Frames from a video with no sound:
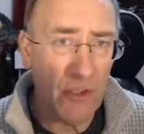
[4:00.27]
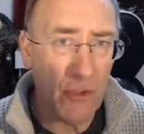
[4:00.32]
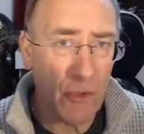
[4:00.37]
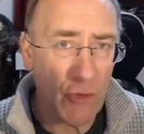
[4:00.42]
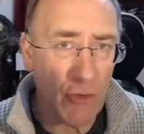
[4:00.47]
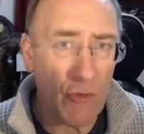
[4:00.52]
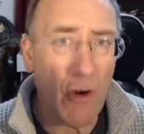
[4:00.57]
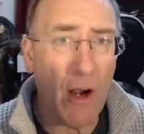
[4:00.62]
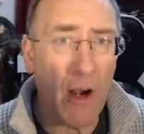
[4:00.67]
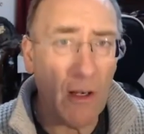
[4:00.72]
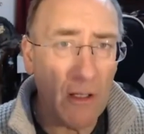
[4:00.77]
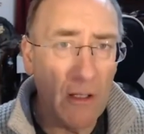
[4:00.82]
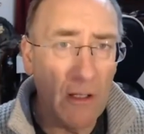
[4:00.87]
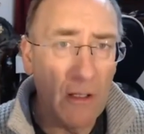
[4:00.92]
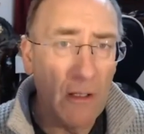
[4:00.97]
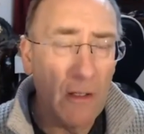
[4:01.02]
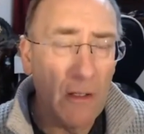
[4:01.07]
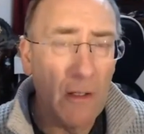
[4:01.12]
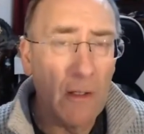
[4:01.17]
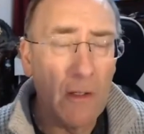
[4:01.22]
struck
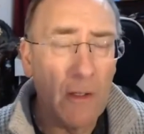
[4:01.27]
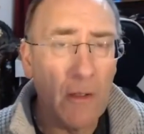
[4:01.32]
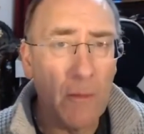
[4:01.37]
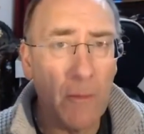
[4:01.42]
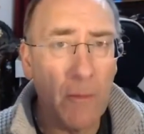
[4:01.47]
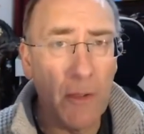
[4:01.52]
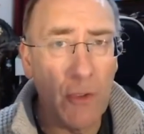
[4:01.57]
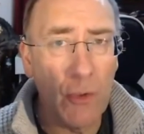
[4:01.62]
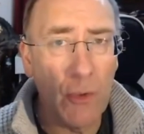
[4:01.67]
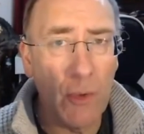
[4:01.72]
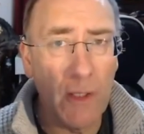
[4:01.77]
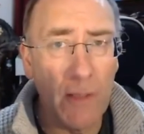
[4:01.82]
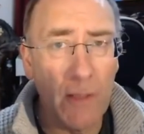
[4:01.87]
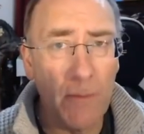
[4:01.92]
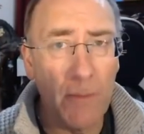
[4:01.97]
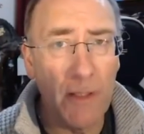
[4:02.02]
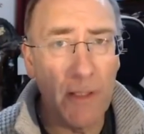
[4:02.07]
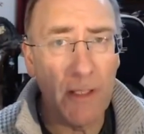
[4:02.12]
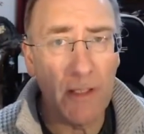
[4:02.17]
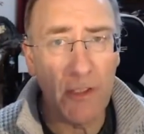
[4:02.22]
between
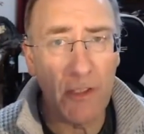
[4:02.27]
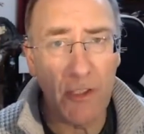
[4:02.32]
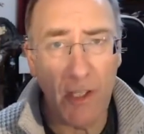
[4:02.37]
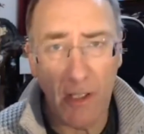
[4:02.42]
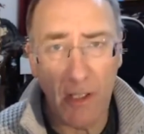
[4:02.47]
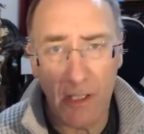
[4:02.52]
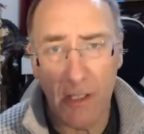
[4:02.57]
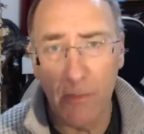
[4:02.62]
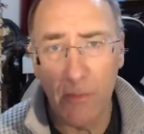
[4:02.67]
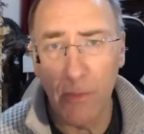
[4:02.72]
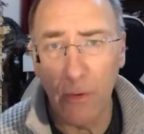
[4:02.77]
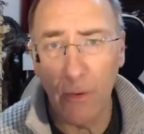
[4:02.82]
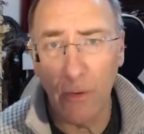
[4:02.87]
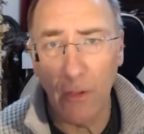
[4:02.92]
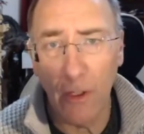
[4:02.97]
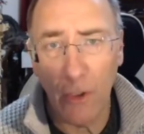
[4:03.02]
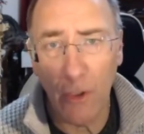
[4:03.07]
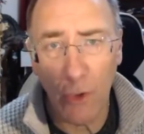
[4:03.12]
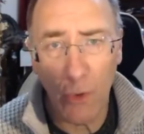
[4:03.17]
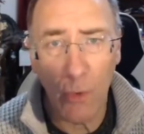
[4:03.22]
being sensible
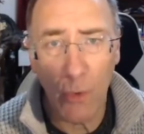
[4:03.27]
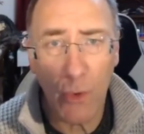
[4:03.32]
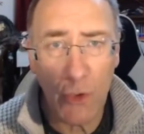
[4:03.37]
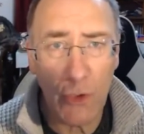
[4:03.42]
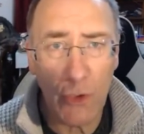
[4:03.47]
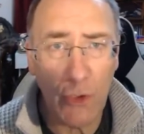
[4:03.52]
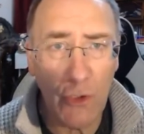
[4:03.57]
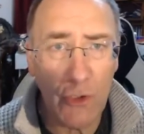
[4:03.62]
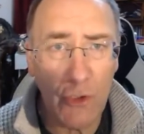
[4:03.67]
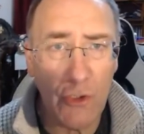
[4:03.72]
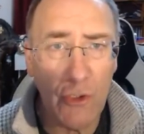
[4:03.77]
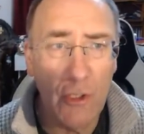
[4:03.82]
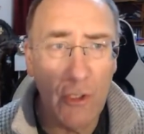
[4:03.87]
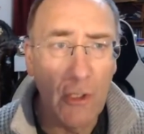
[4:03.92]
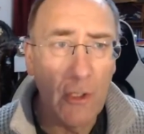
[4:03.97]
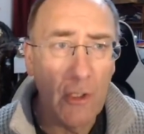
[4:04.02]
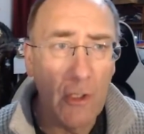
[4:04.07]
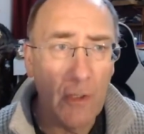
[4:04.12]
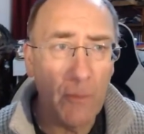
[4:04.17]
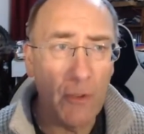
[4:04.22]
and cautious,
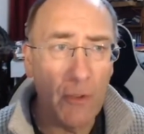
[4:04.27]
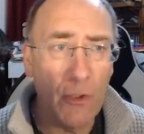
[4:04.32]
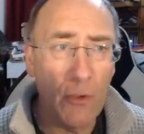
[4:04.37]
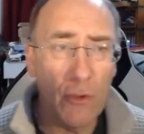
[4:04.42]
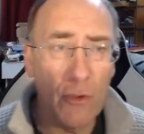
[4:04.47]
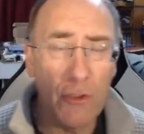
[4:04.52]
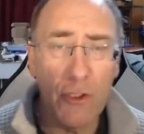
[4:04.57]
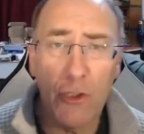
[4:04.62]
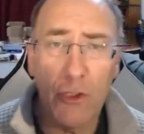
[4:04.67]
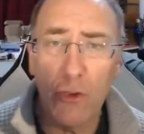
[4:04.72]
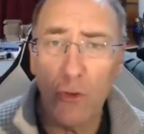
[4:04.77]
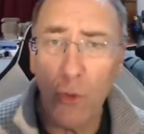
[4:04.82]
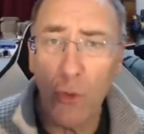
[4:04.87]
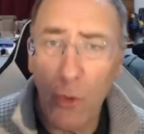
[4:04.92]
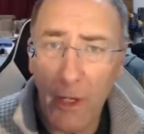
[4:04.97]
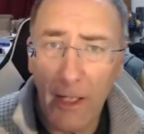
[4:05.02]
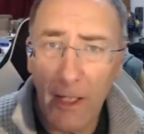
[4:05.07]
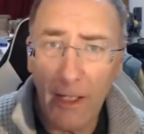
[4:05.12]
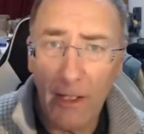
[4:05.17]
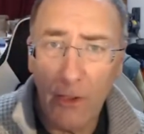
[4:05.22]
but not
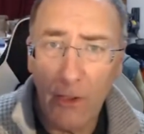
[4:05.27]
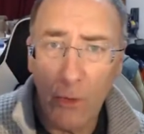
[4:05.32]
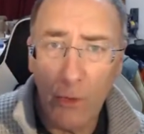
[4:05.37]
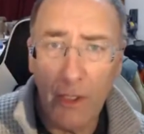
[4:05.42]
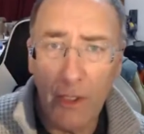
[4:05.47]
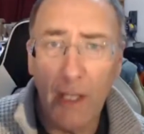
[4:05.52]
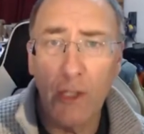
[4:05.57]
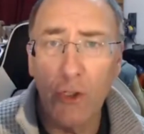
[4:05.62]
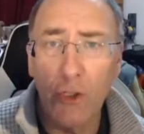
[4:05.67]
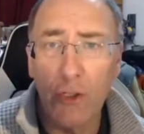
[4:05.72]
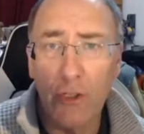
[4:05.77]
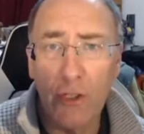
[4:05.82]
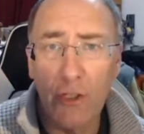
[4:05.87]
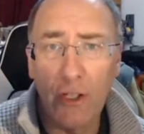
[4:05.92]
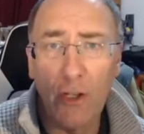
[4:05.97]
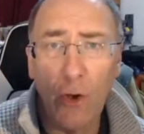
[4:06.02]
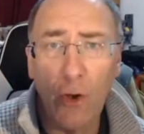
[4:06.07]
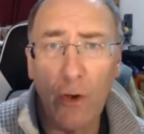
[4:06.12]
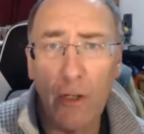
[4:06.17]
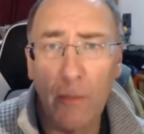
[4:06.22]
destroying your nation's
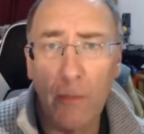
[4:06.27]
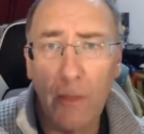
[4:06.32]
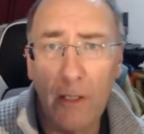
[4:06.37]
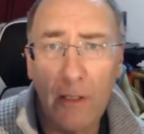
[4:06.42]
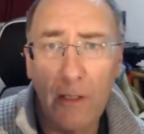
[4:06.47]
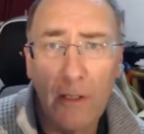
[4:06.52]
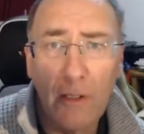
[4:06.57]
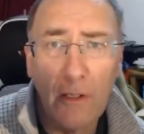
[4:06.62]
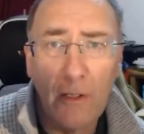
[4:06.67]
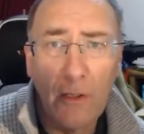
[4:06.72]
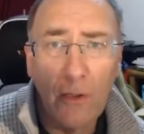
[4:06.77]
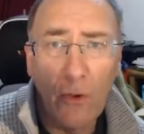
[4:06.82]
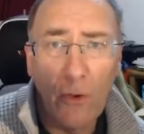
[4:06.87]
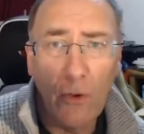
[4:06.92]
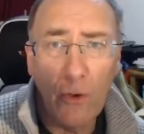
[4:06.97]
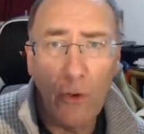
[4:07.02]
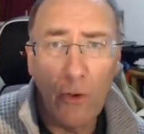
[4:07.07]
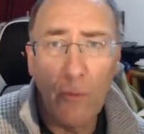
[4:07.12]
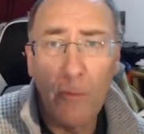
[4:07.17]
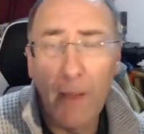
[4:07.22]
economy or
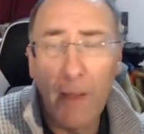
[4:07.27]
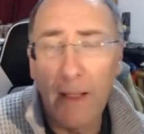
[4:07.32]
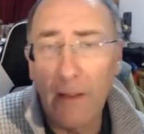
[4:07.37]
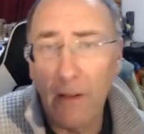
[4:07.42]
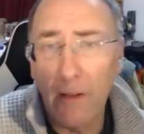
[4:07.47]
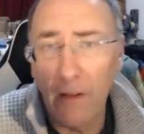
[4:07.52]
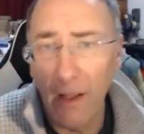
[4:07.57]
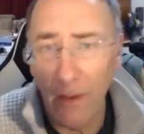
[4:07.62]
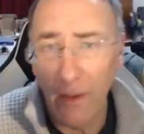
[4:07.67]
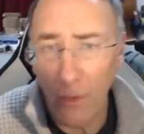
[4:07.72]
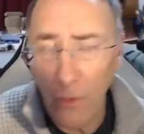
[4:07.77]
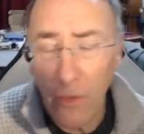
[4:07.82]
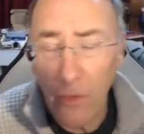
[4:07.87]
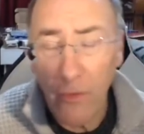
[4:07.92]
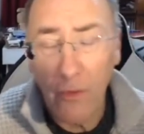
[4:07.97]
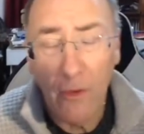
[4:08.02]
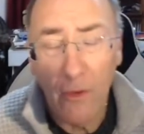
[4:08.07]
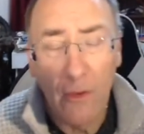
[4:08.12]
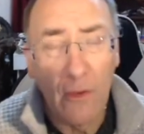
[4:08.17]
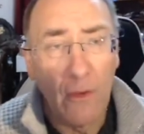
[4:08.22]
your mental
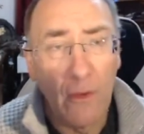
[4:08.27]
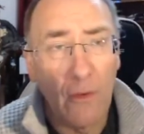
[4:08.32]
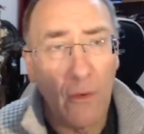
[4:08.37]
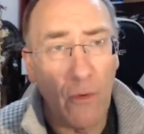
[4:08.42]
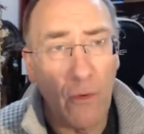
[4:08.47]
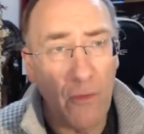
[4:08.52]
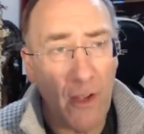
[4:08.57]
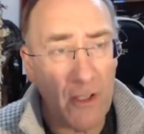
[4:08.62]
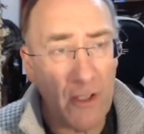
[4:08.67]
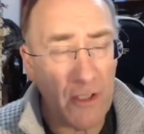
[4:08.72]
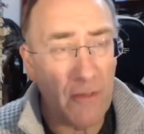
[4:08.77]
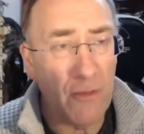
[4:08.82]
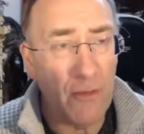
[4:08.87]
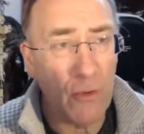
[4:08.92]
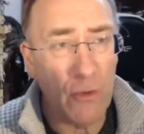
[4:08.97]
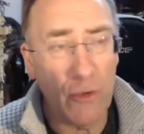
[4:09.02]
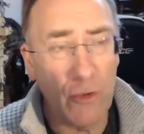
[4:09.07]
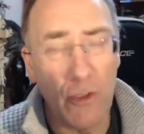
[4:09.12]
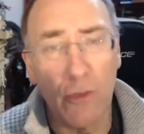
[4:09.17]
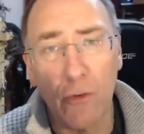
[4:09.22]
health or that of
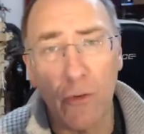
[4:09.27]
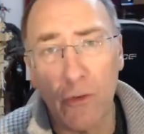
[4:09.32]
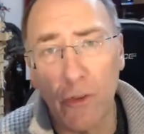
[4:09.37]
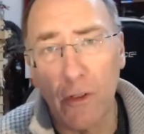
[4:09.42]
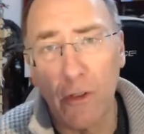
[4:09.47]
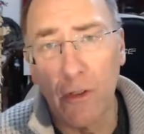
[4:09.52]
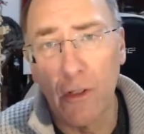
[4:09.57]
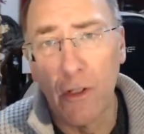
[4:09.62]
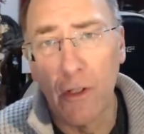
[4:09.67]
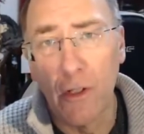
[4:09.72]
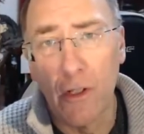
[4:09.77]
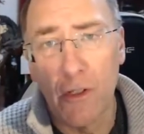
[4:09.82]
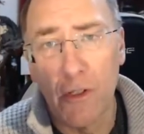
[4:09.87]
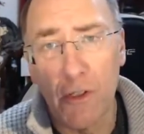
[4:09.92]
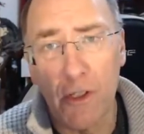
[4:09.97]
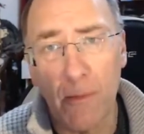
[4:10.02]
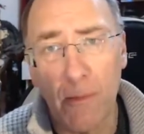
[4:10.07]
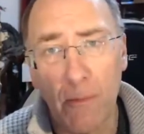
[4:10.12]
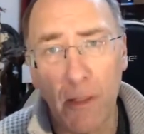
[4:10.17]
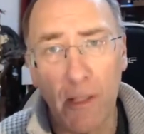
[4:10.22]
your children
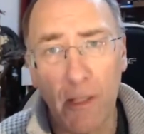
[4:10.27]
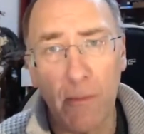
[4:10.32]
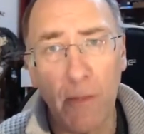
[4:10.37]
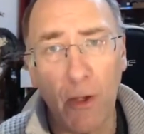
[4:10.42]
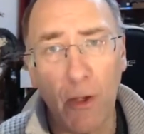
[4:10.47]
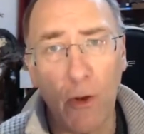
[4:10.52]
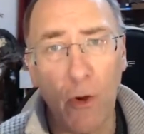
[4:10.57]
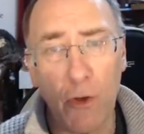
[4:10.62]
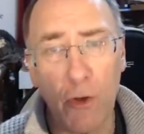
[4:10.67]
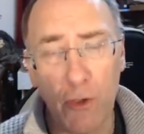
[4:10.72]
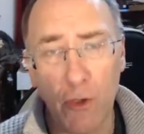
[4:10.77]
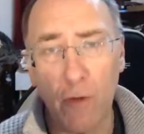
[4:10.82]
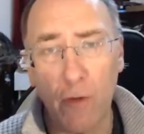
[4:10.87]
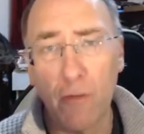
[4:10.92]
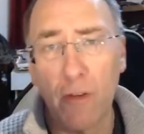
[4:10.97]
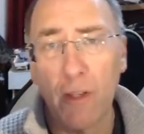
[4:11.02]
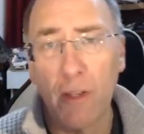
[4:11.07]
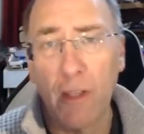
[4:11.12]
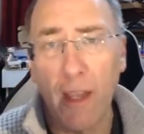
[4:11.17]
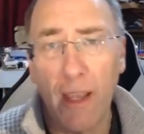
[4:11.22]
simply because
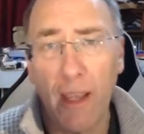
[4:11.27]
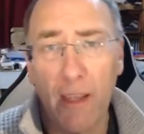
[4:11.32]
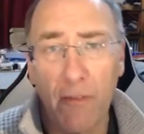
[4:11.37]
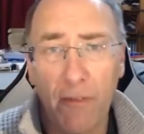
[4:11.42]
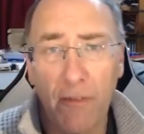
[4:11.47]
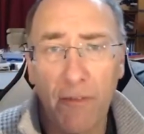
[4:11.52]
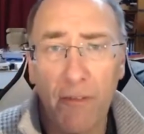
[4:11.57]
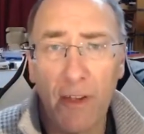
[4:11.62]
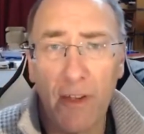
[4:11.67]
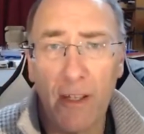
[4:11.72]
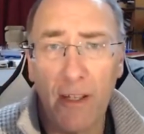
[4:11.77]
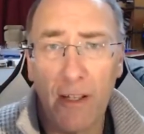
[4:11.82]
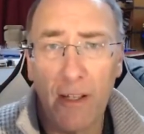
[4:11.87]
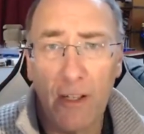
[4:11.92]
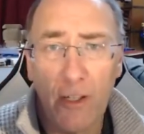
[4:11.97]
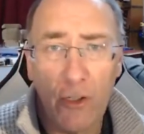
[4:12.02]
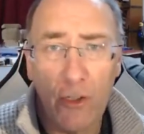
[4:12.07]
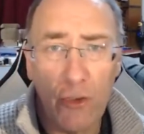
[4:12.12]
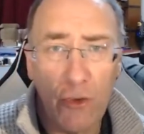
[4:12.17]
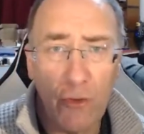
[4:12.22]
of a
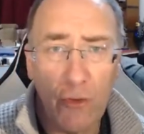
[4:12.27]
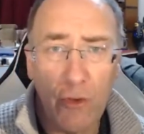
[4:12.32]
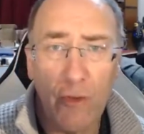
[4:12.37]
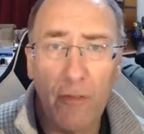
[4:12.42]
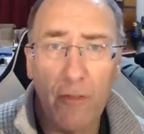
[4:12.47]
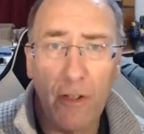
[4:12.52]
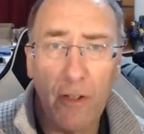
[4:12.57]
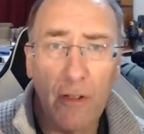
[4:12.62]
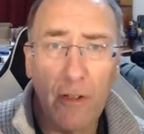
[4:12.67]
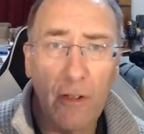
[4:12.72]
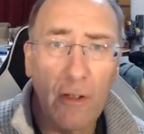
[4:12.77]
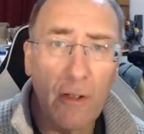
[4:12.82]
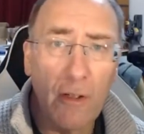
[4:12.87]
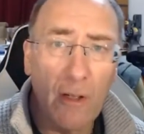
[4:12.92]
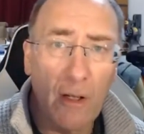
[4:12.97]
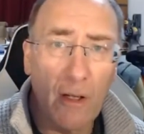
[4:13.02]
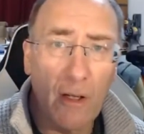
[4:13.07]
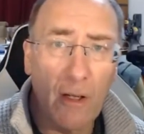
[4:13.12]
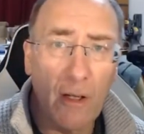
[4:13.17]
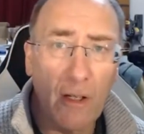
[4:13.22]
fear-driven,
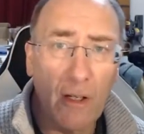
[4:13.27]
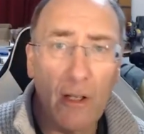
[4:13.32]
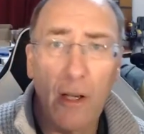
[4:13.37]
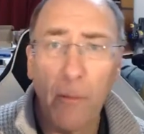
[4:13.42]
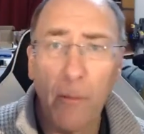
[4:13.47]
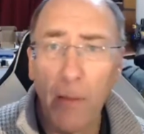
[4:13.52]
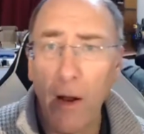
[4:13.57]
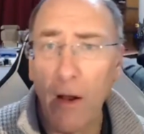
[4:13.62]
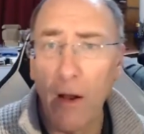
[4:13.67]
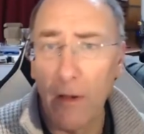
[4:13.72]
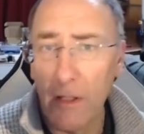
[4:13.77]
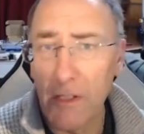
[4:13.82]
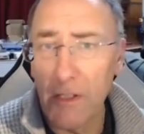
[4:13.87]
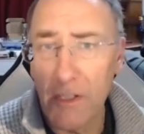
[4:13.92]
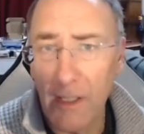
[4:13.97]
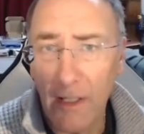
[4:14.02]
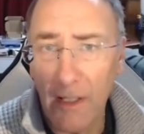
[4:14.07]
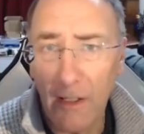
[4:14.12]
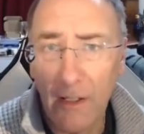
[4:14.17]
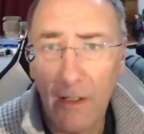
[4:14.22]

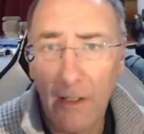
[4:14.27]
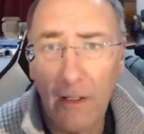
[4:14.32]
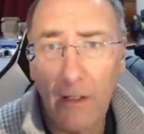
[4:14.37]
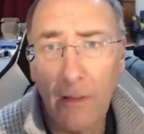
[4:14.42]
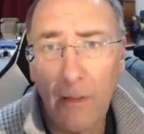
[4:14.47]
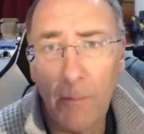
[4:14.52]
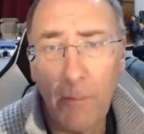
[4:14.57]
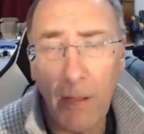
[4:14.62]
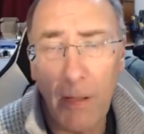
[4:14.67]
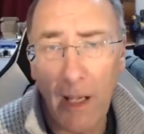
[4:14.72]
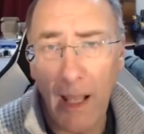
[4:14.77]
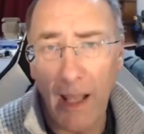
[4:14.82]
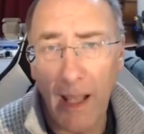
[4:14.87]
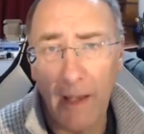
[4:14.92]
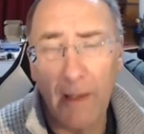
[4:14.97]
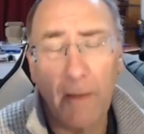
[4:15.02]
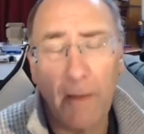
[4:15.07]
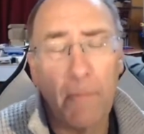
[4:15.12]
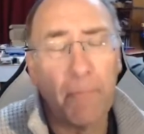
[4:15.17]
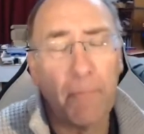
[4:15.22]
cabalistic plan.